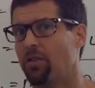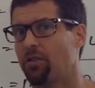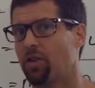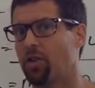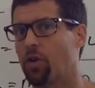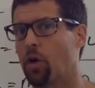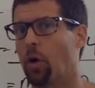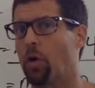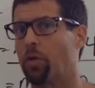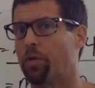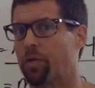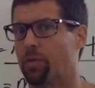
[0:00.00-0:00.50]
to
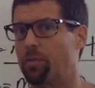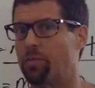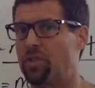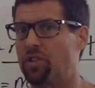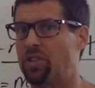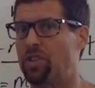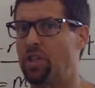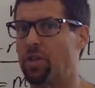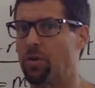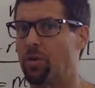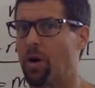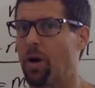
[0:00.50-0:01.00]
go from
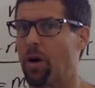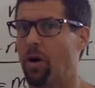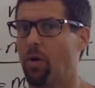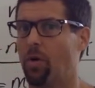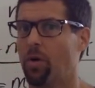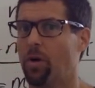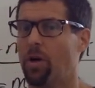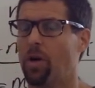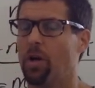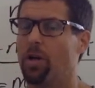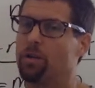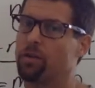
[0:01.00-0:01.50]

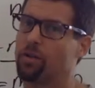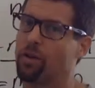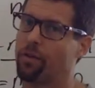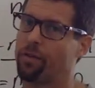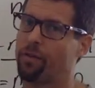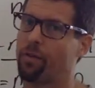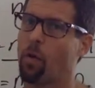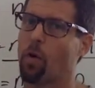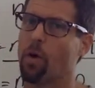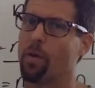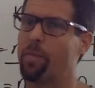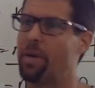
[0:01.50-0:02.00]
0 to
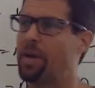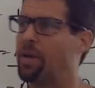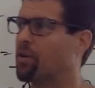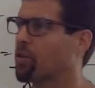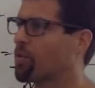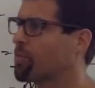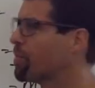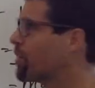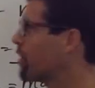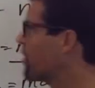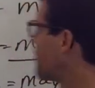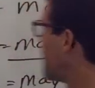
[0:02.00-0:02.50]
4 meters per